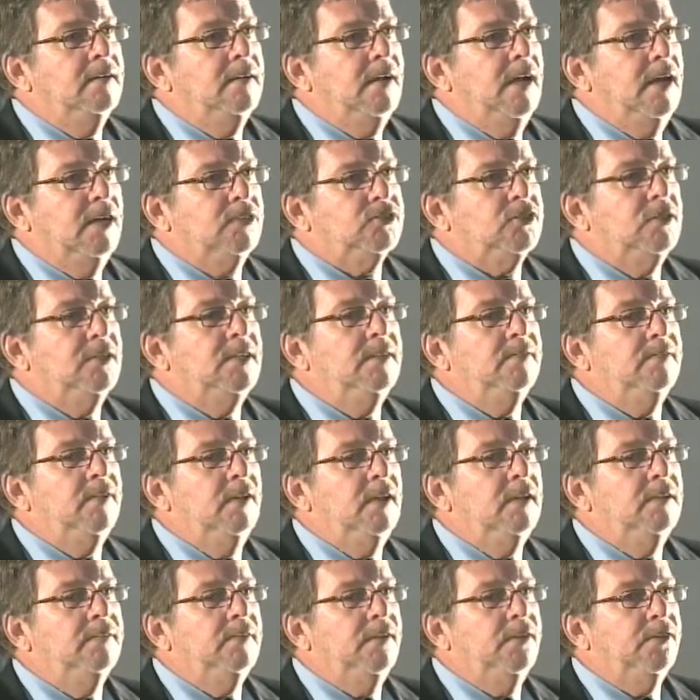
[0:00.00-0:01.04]
actually
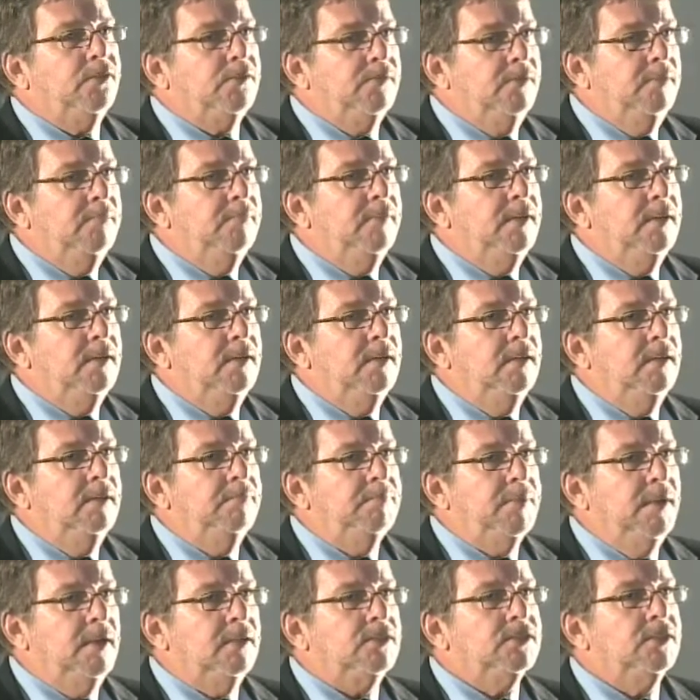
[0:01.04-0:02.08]
involved in the
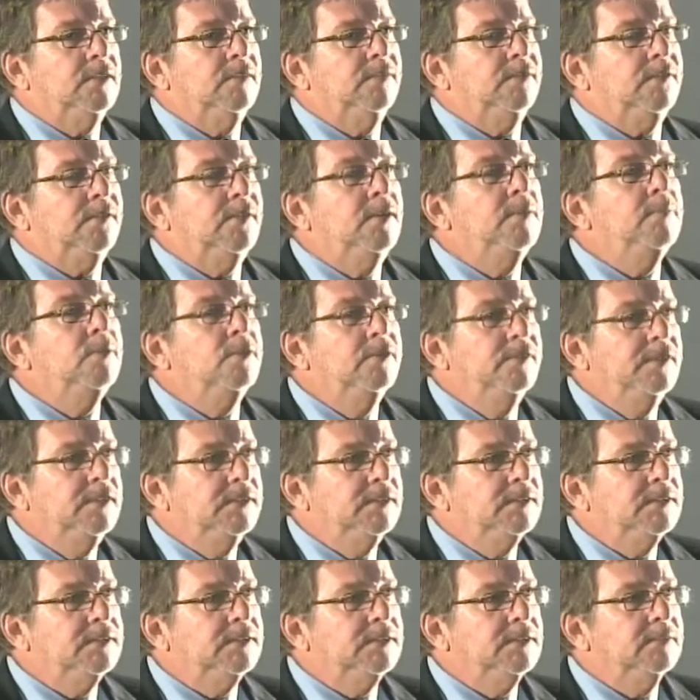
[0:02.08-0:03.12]
production of 3
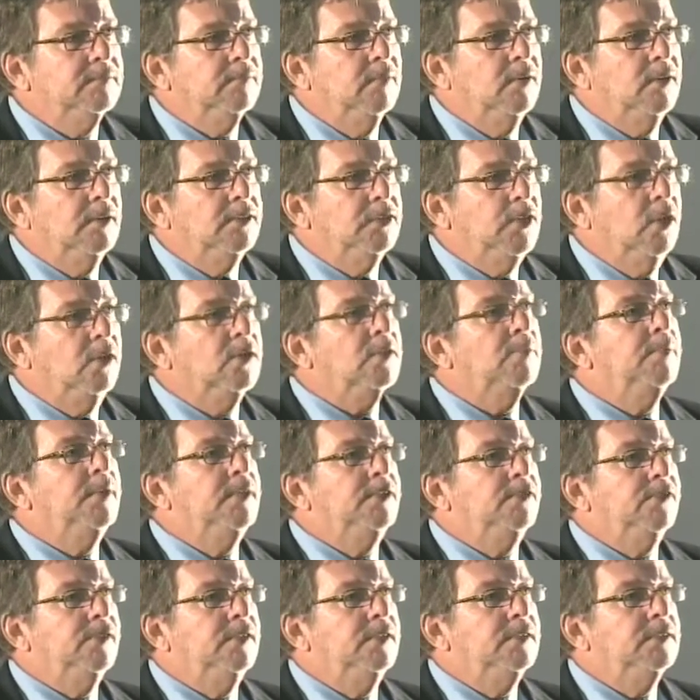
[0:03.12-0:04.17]
movies, or
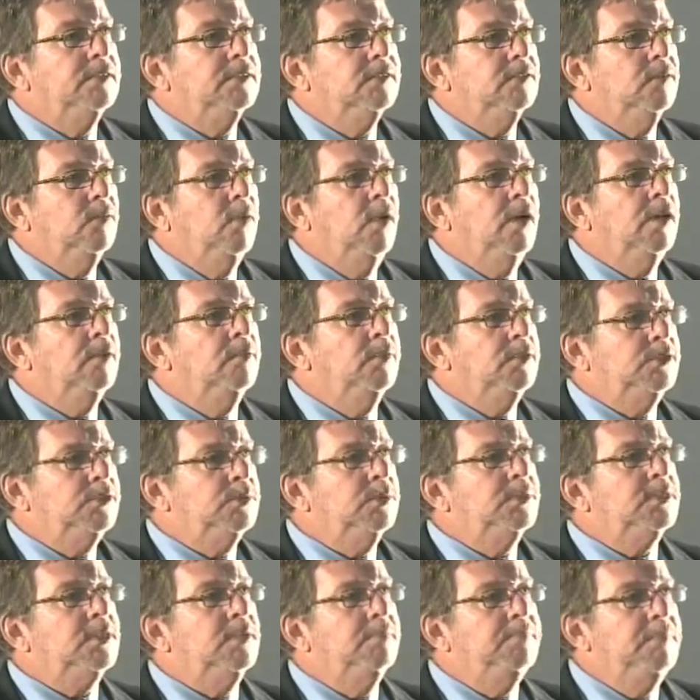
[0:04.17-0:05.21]
documentaries, one which
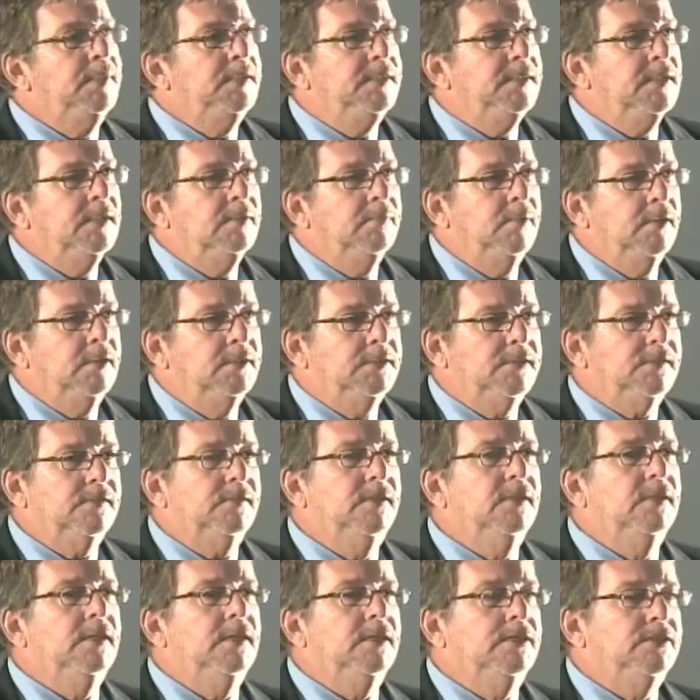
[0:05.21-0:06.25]
was completed about
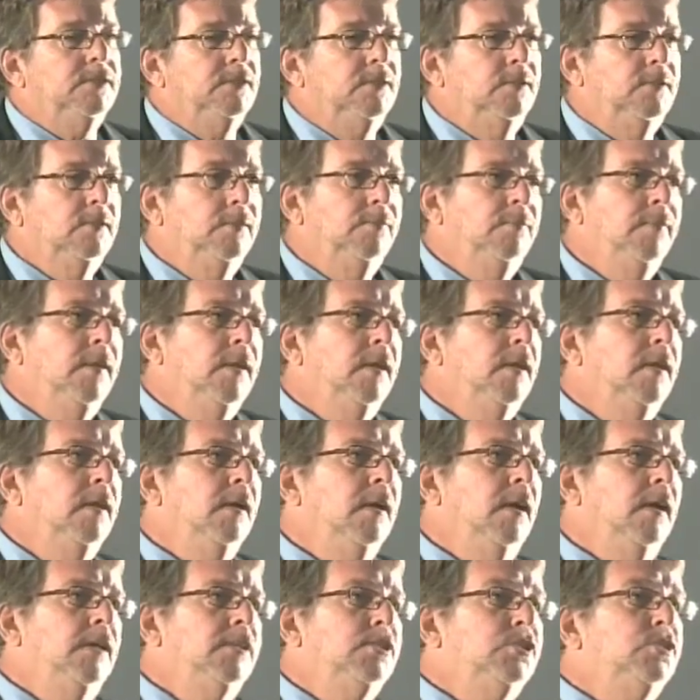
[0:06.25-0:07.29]
3 years ago,
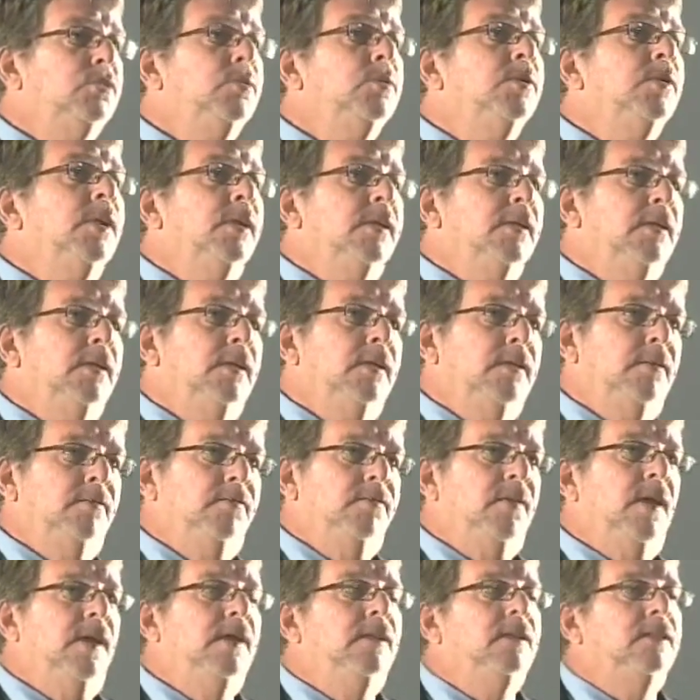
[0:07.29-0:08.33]
and 2 that are in
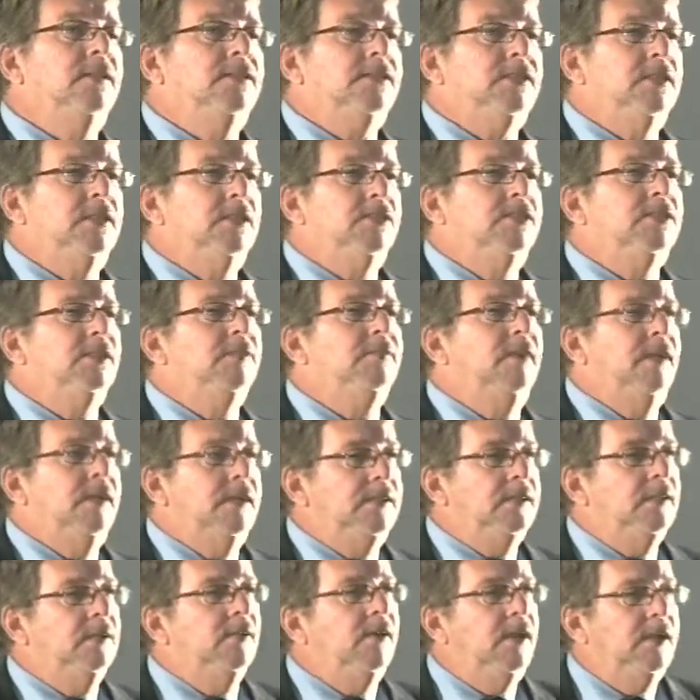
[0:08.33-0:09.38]
final stages of
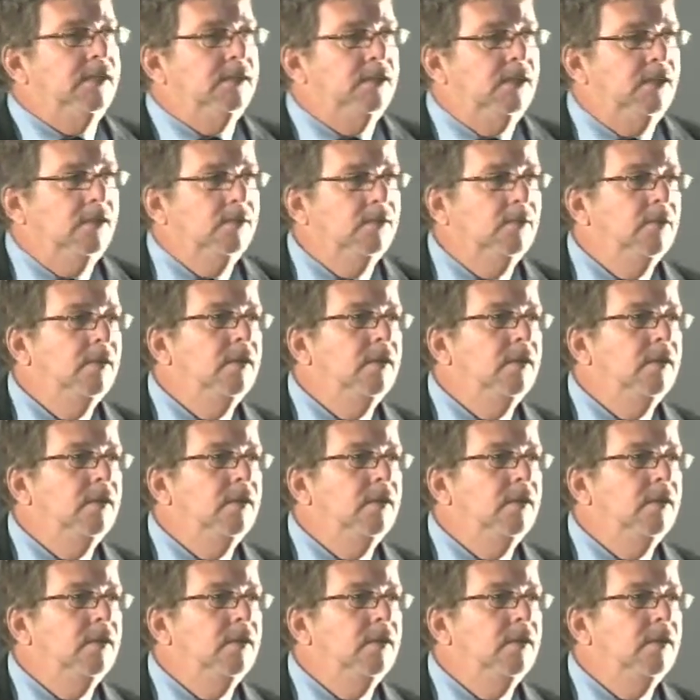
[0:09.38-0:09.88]
editing right now,